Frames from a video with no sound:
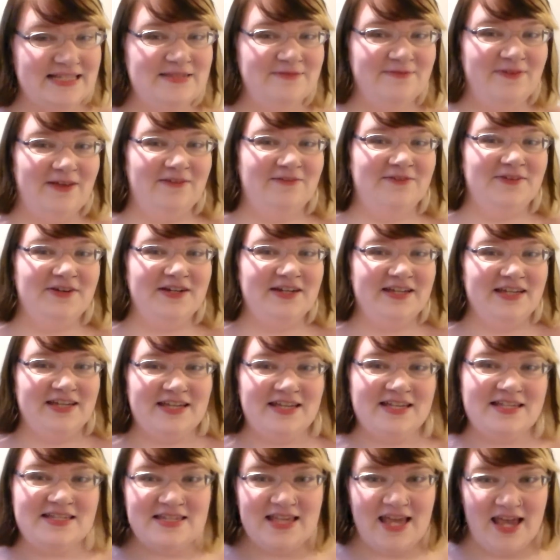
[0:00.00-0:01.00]
next favorite
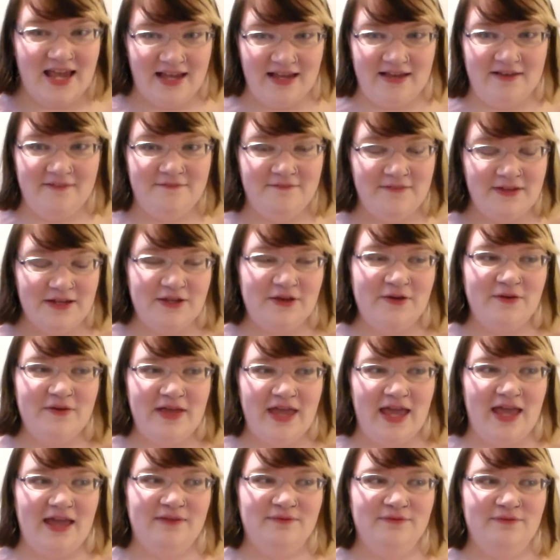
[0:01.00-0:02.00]
is a
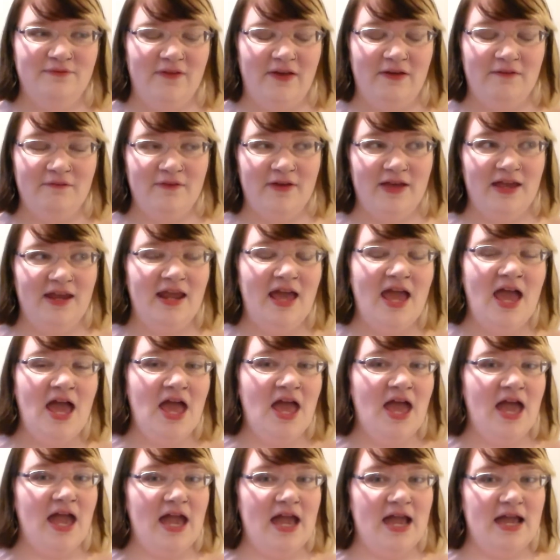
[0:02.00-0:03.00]
video game favorite,
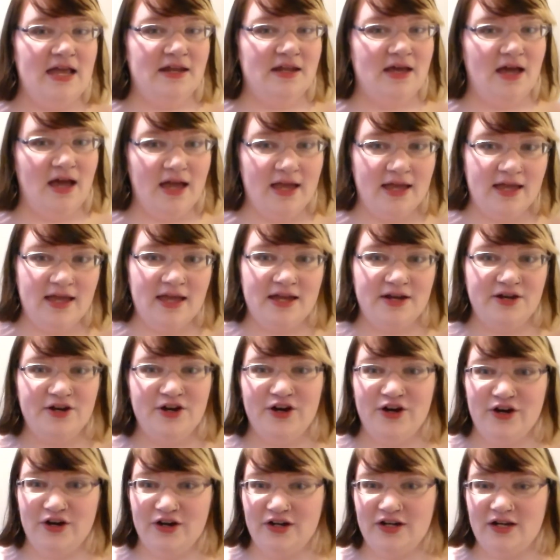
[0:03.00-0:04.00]
and I had
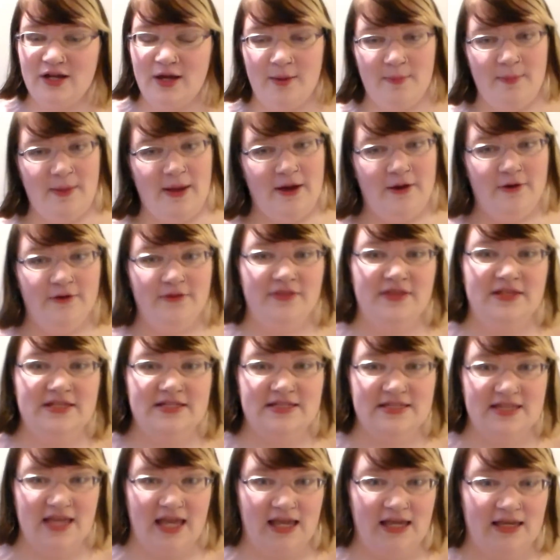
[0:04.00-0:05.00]
heard about
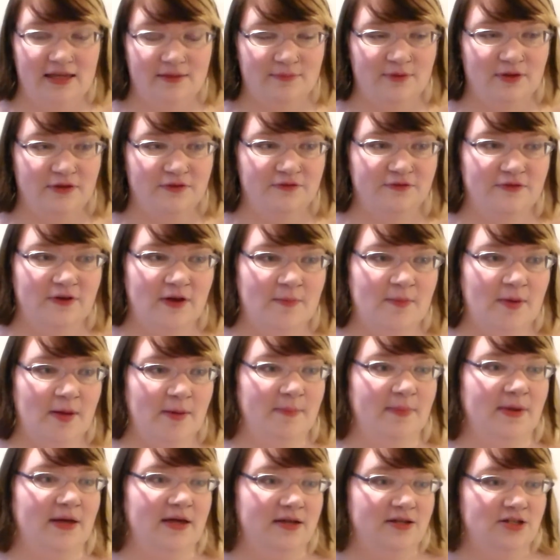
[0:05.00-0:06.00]
this game from
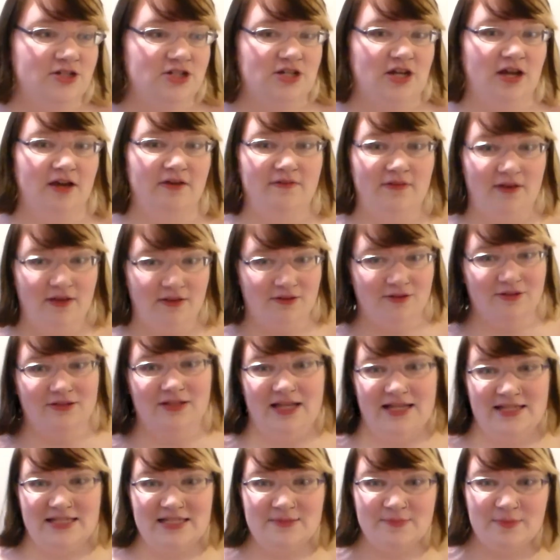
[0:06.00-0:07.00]
a bunch of other
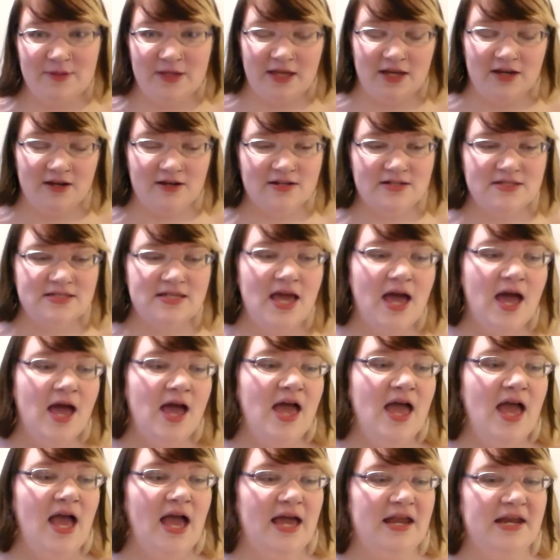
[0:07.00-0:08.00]
Let's Players,
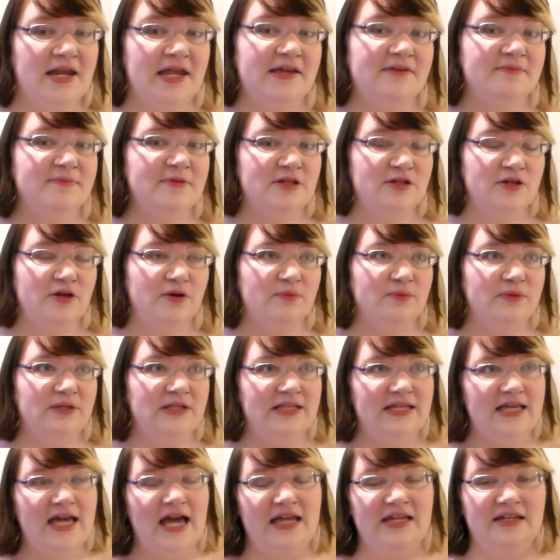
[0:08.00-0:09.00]
and I've been
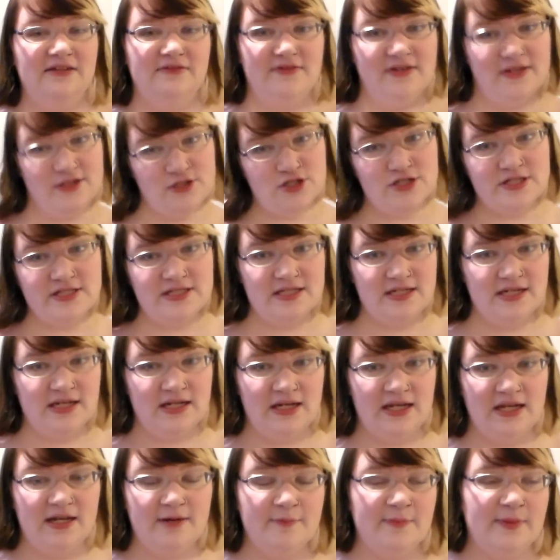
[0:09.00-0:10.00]
really kind of interested
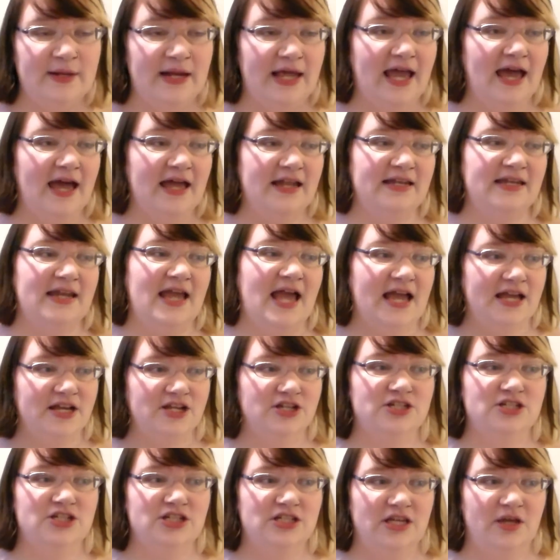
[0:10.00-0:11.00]
in it, but I hadn't
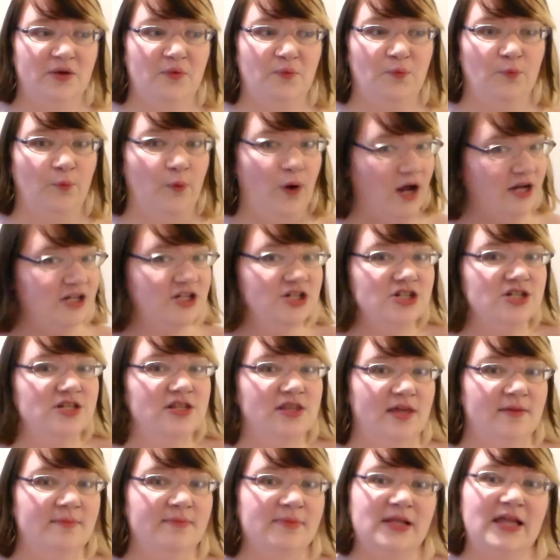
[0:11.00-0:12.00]
actually
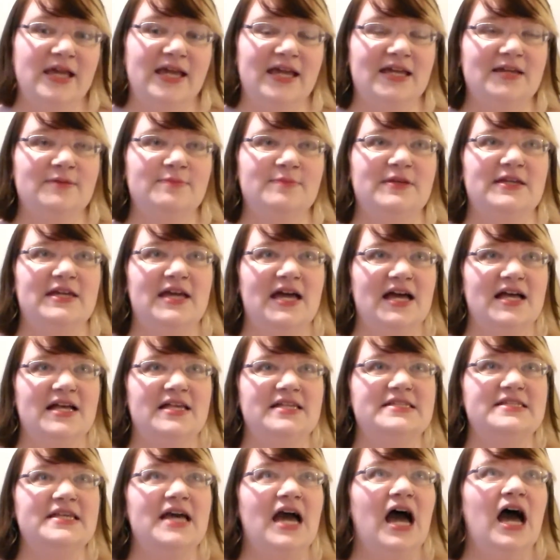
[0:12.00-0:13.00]
watched them play it
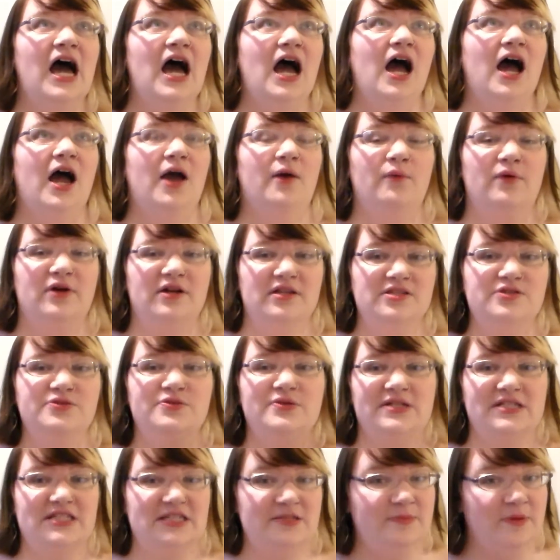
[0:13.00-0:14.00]
because I wanted
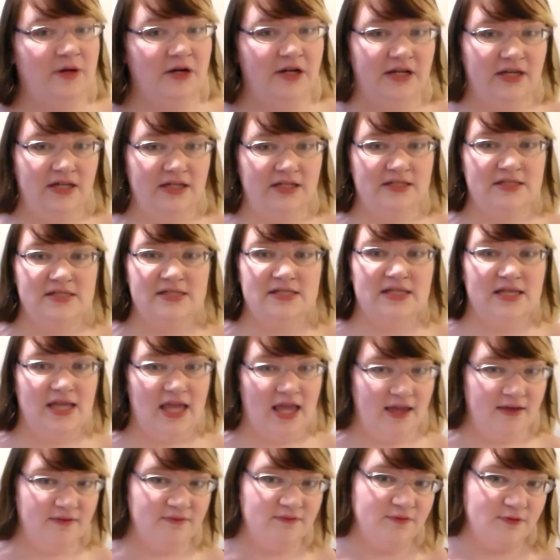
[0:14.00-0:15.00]
to experience the
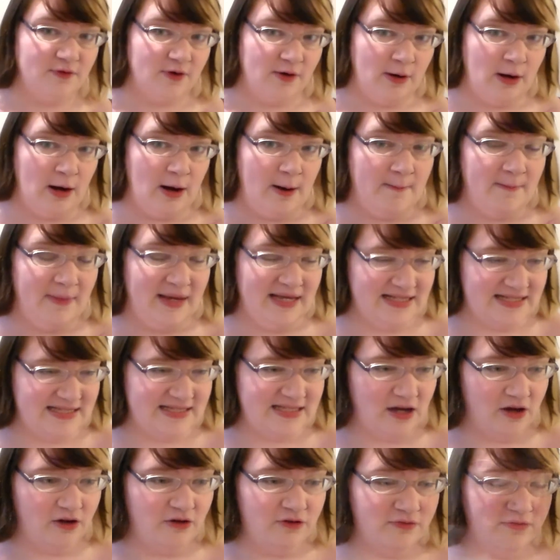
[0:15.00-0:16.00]
game for
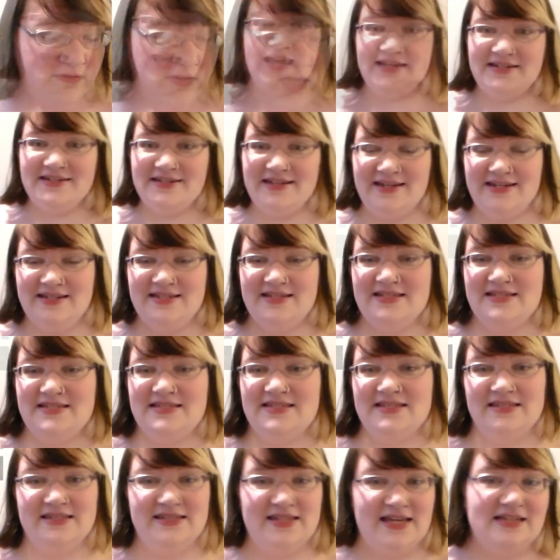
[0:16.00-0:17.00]
myself. And it
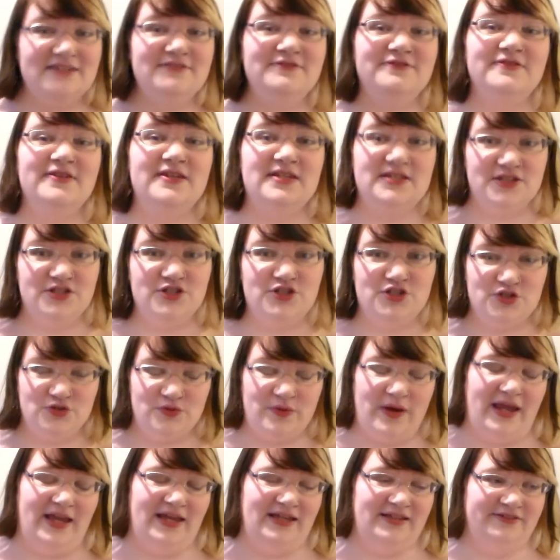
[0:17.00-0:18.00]
is Life is
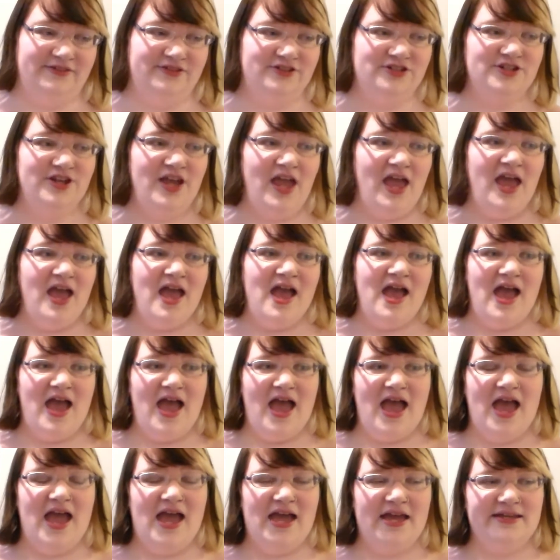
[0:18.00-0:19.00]
Strange,
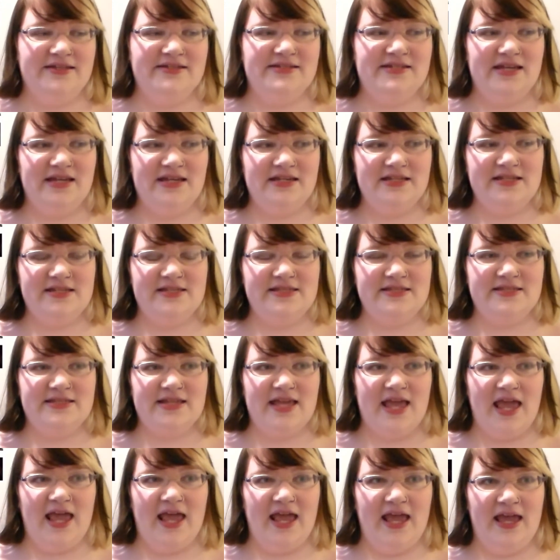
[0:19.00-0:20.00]
and it
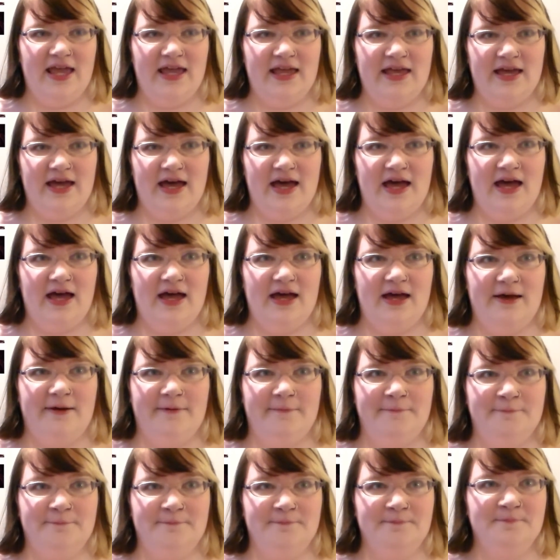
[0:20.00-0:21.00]
is a
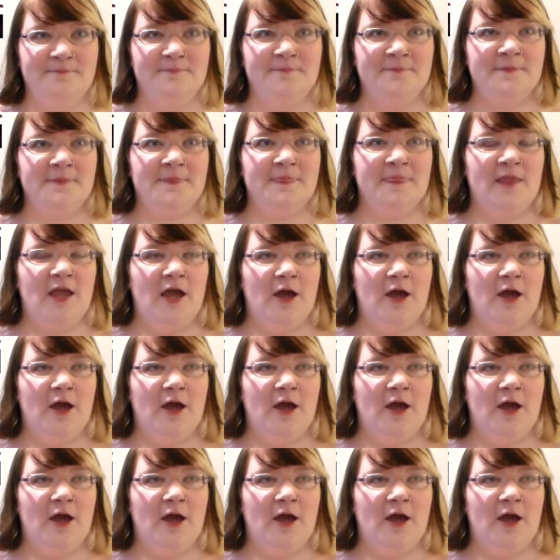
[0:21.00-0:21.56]
um,